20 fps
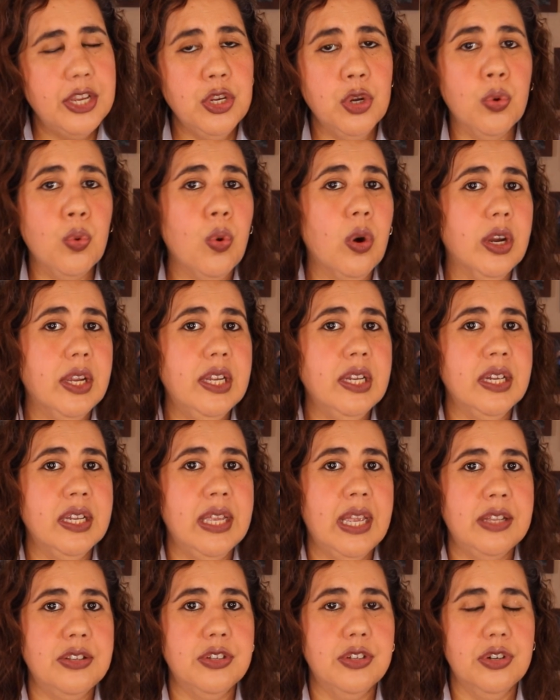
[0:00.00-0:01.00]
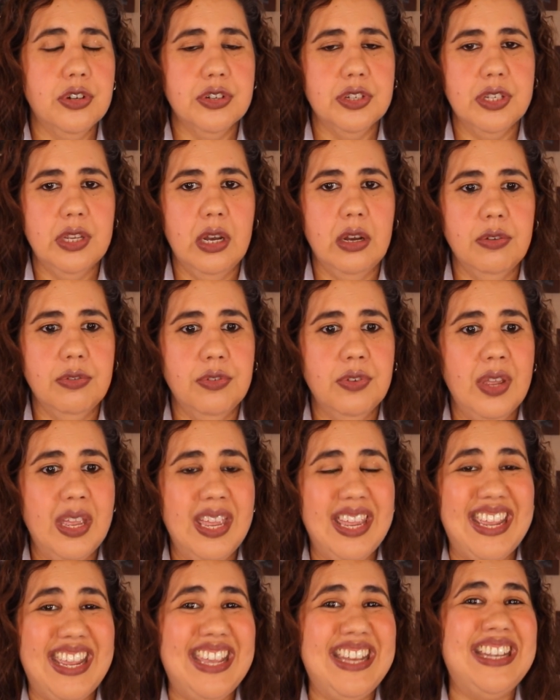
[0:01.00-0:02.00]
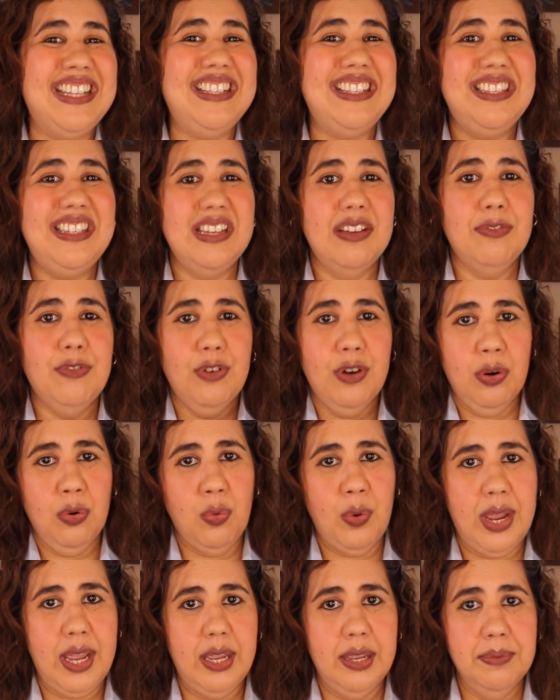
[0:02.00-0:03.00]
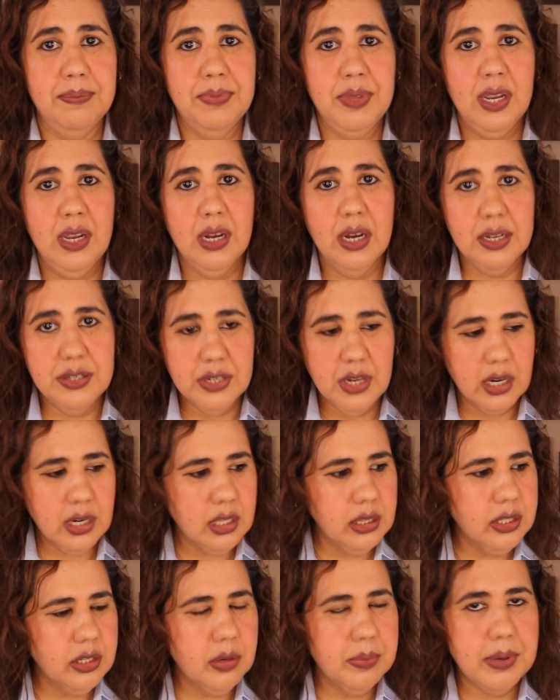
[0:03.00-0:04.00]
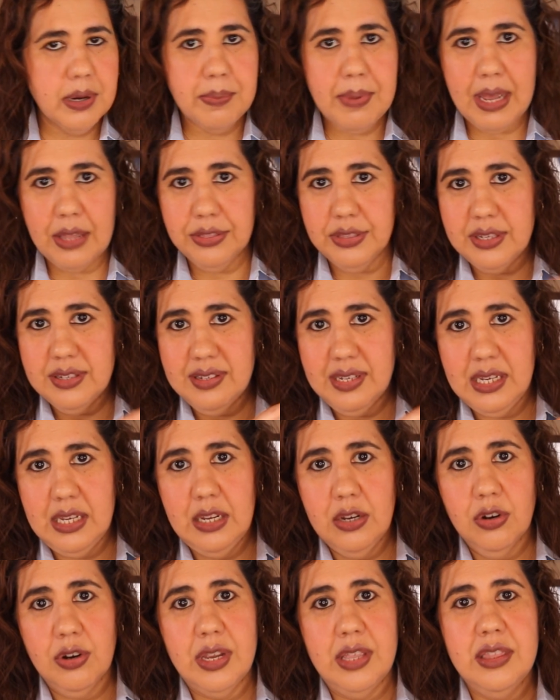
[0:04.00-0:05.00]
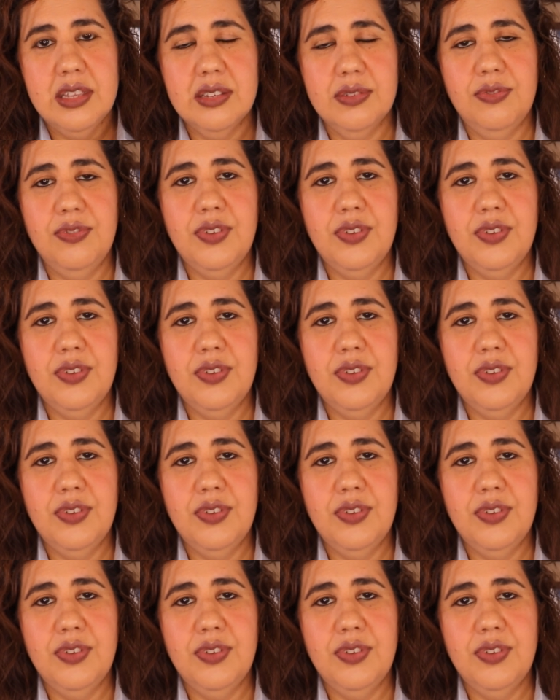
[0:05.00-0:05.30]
that you're working against yourself in a different way. I talk a little bit about this here in this